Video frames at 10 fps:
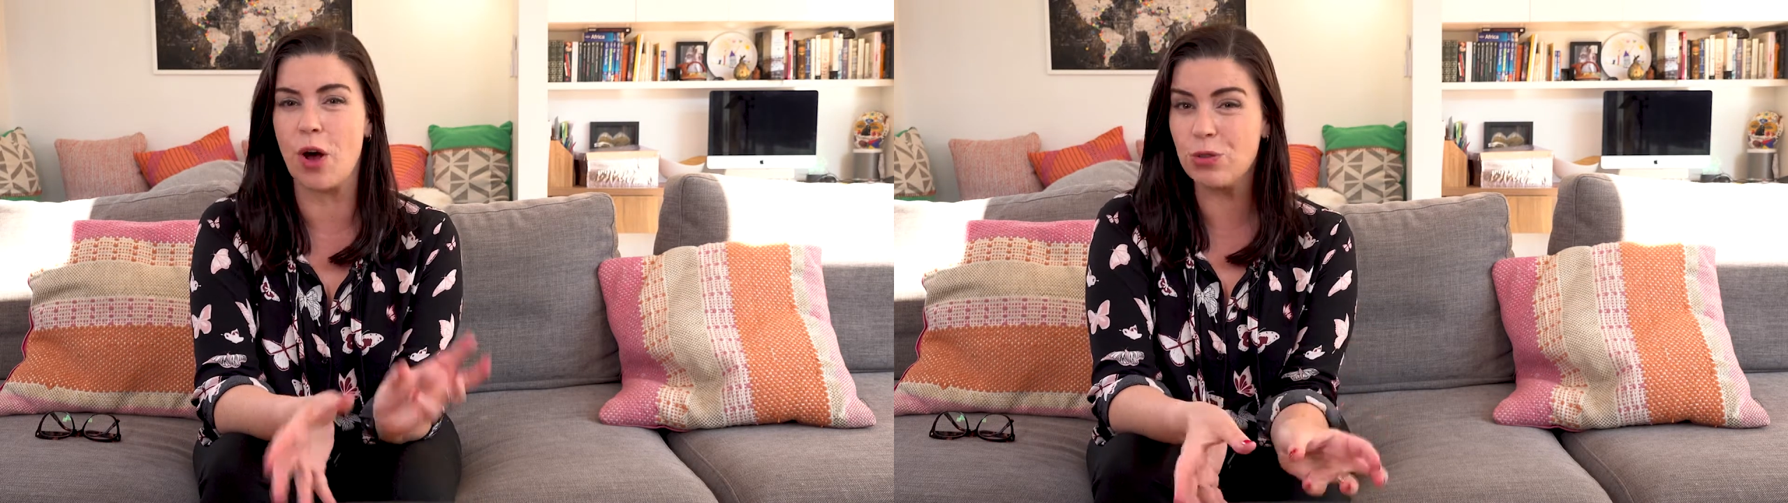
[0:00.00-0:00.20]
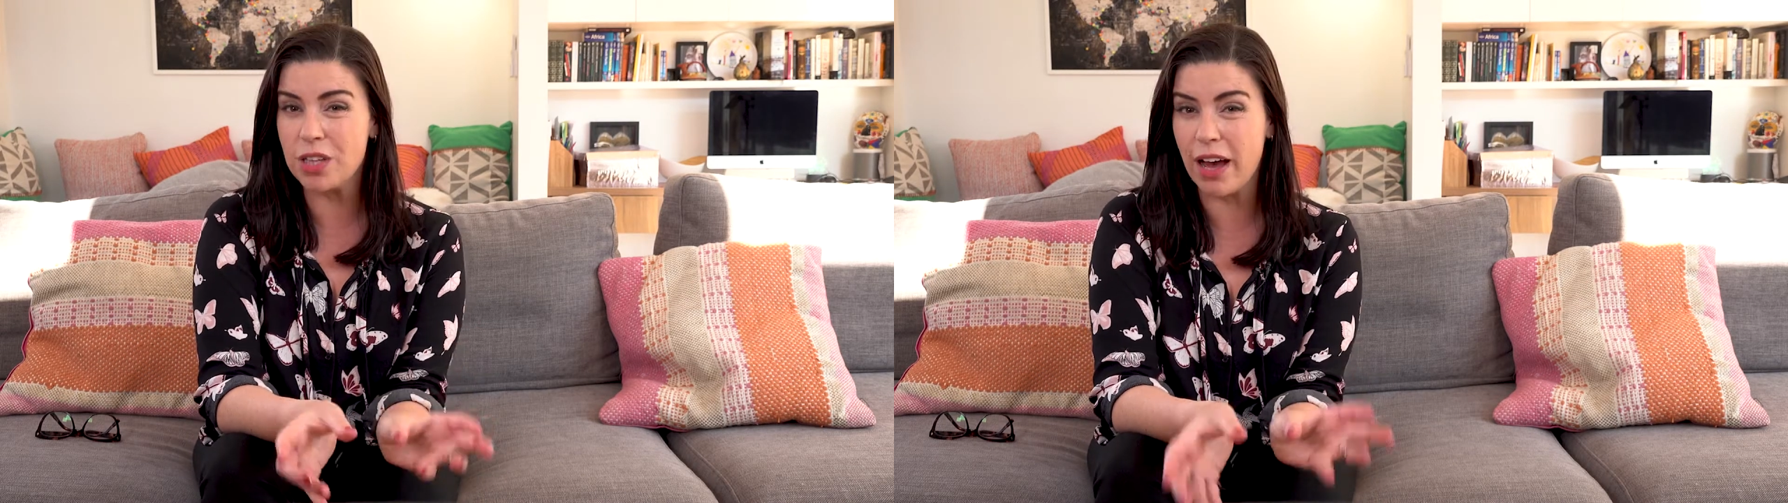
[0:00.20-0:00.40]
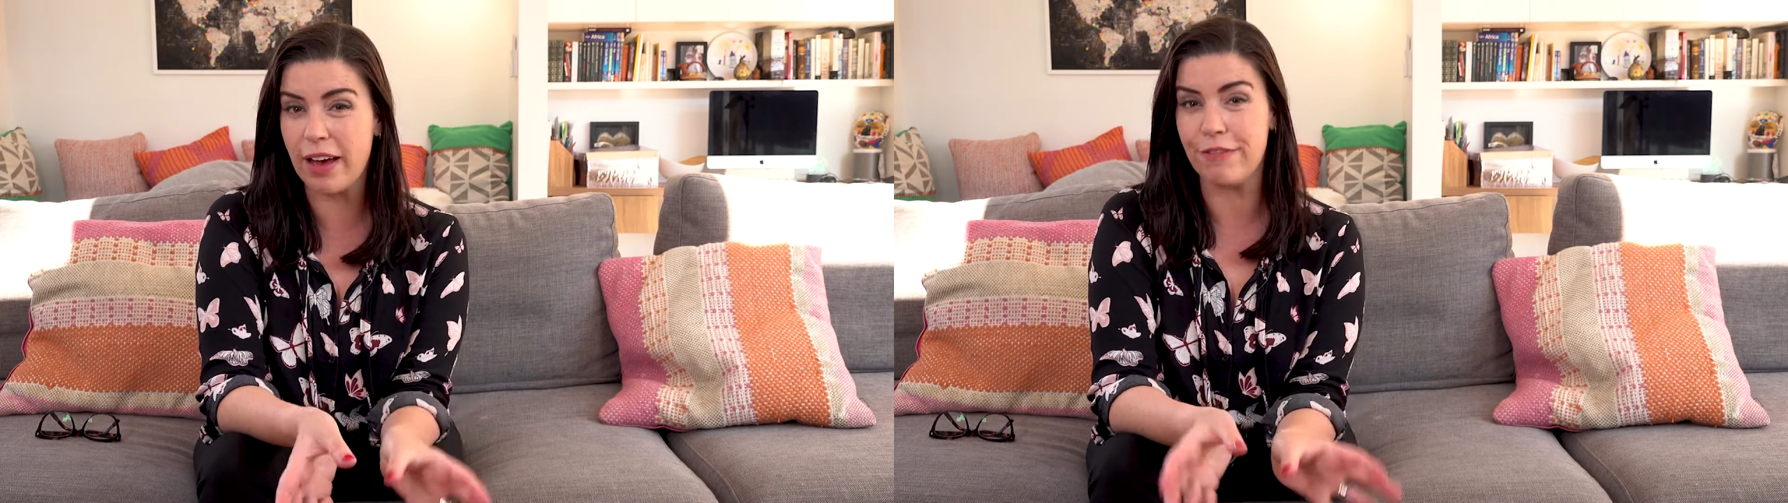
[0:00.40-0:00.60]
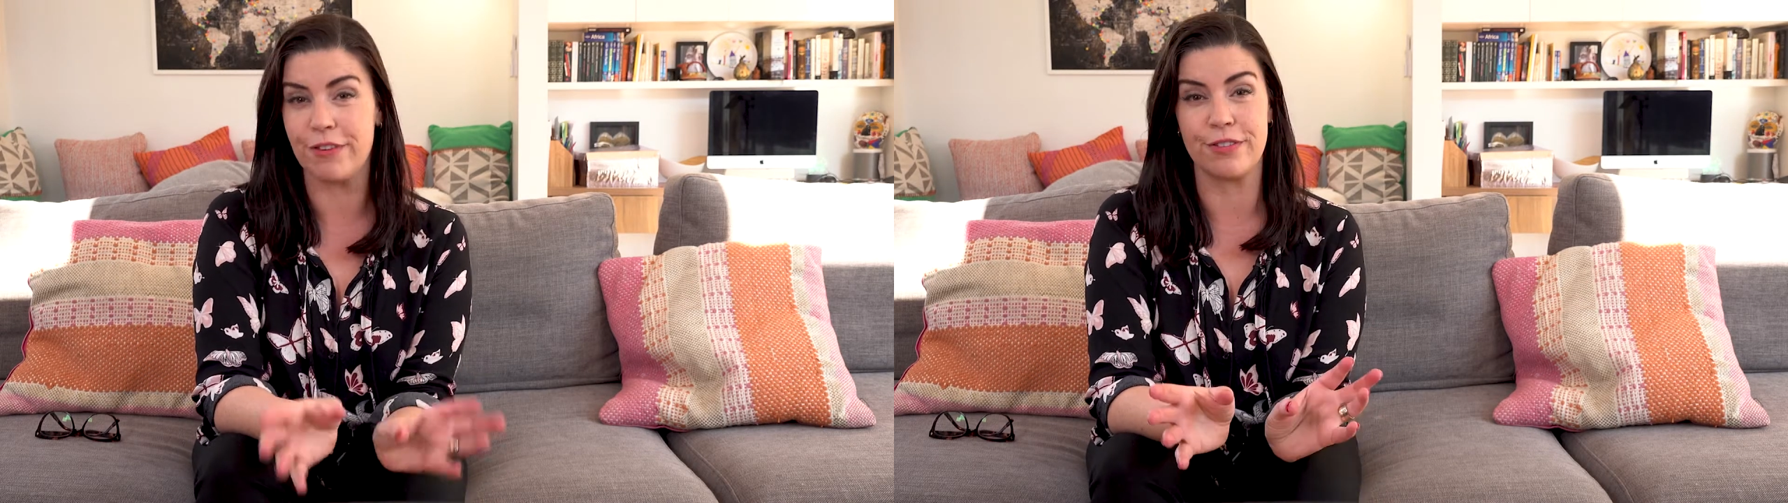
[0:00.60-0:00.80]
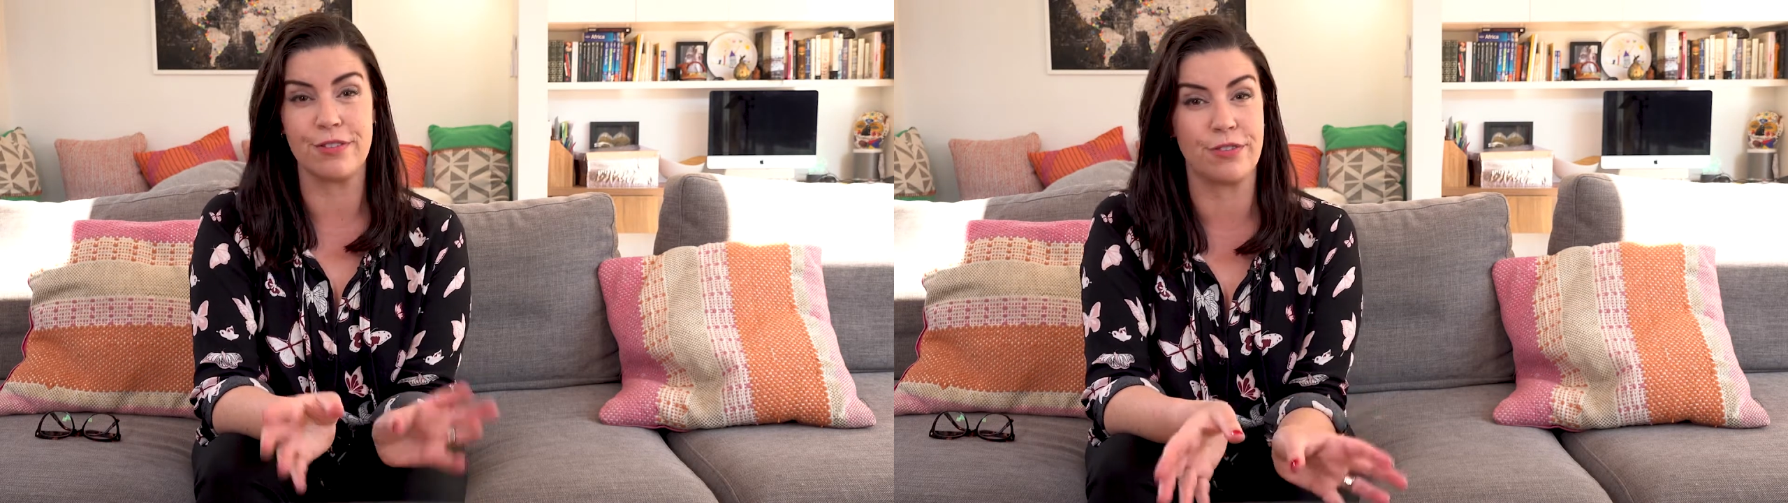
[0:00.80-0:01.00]
older
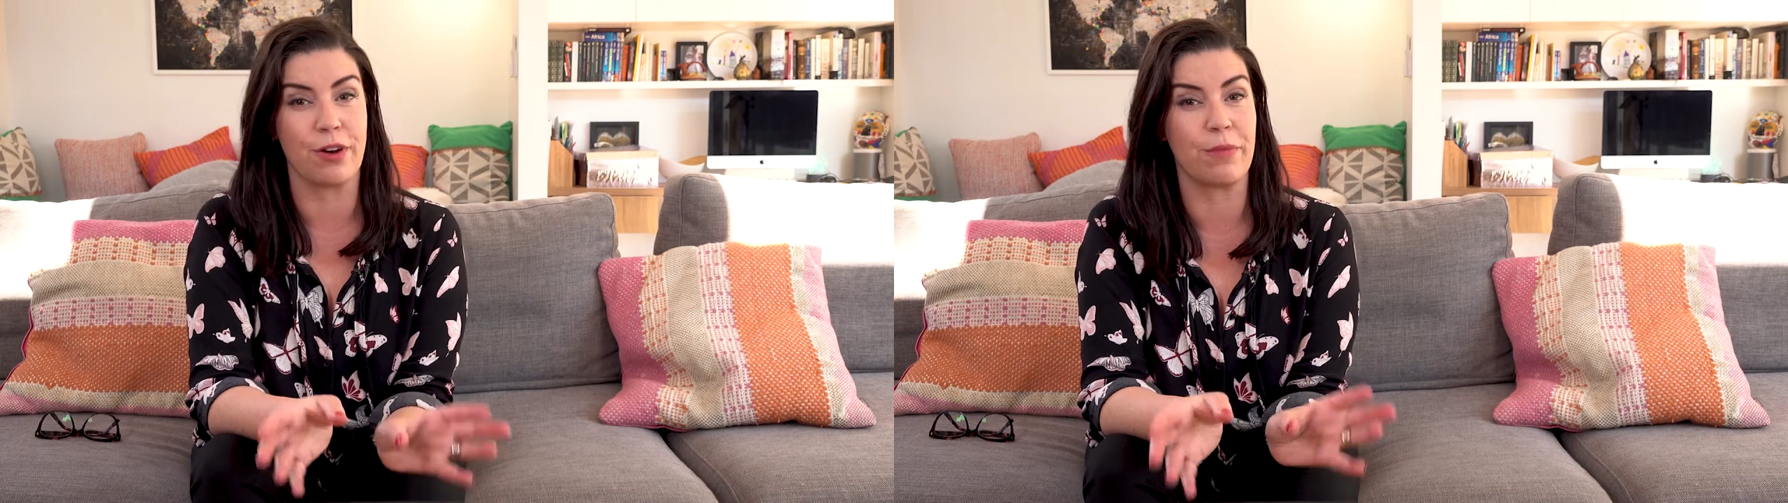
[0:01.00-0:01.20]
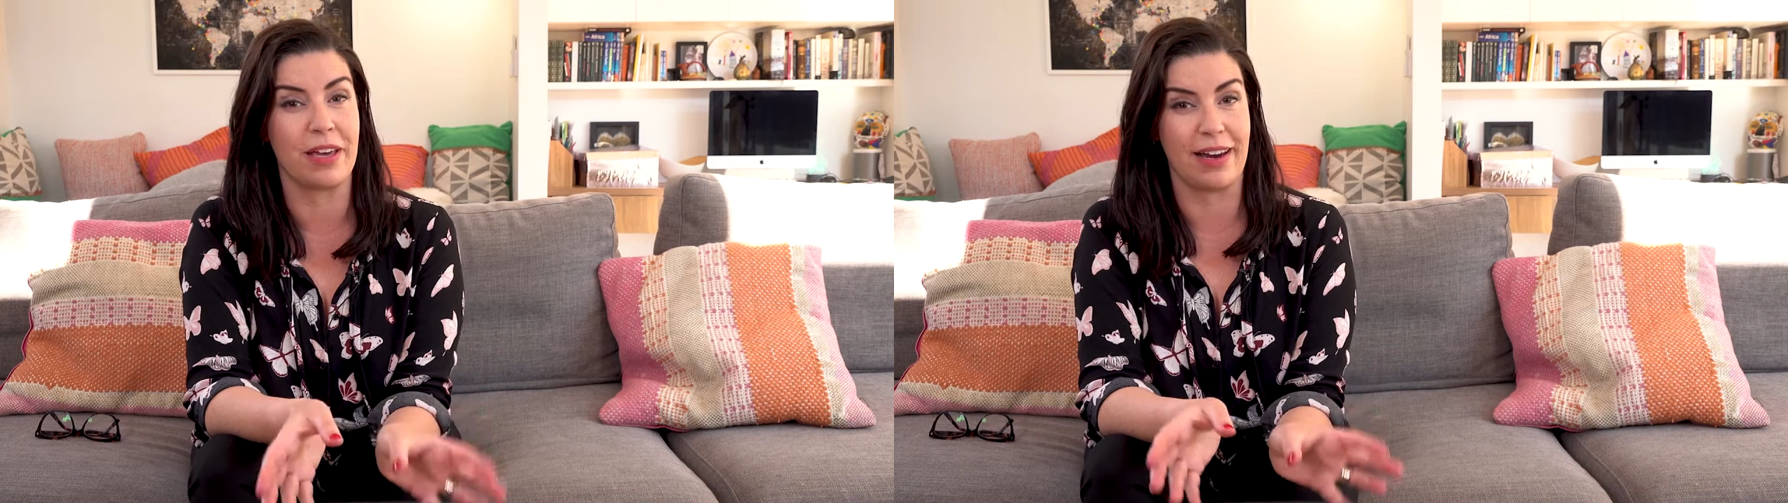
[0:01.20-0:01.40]
iPhones stop